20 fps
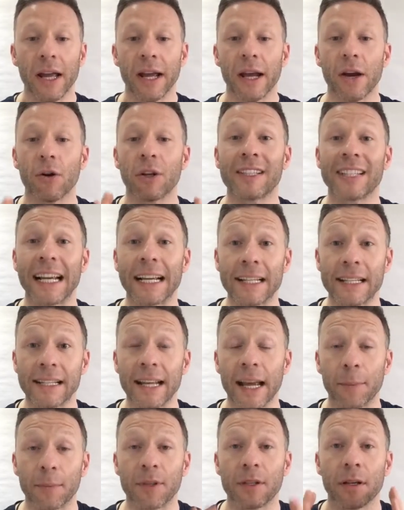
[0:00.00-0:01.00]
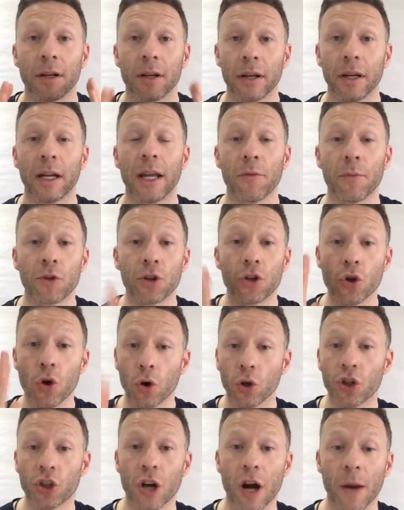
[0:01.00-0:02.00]
Here are 6 tips. I'm going to give them
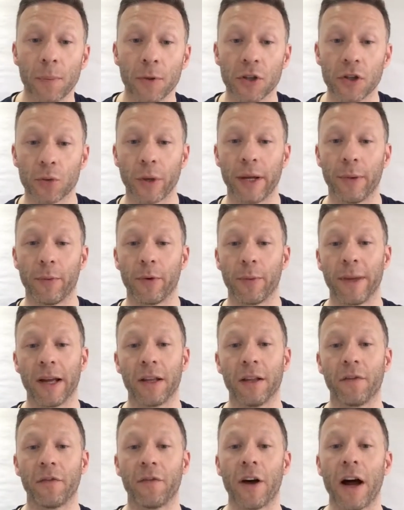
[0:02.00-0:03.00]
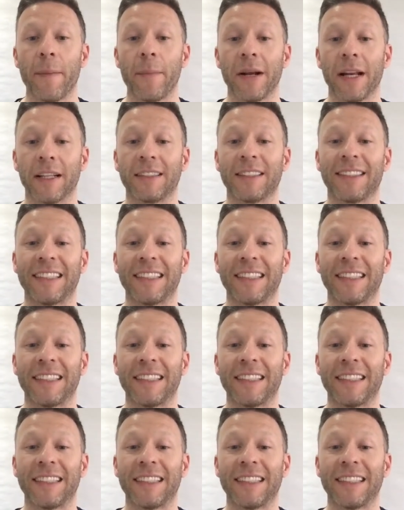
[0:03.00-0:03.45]
short, sharp, and sweet. We'll be under 5 minutes.